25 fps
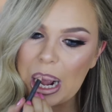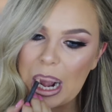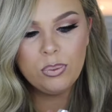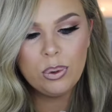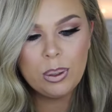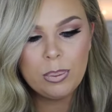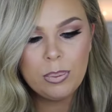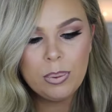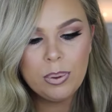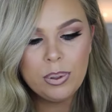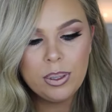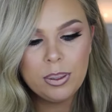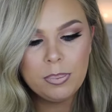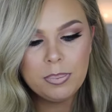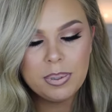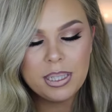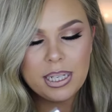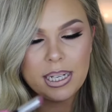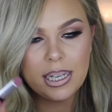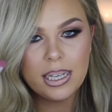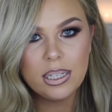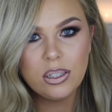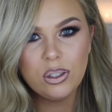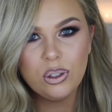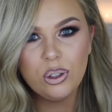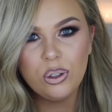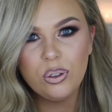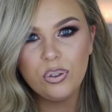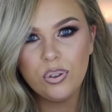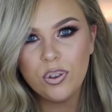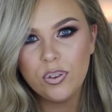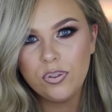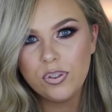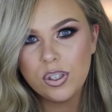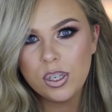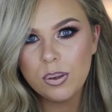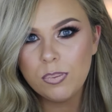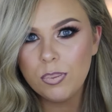Rimmel lipstick in
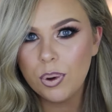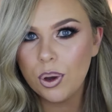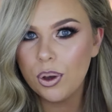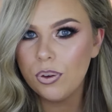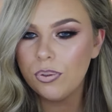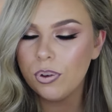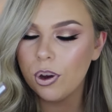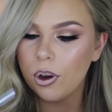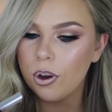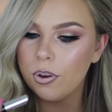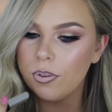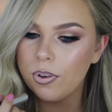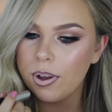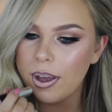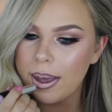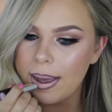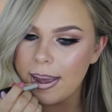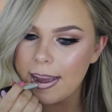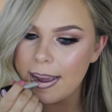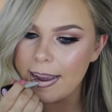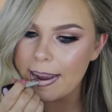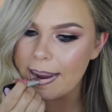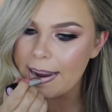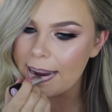250 Mauve Over.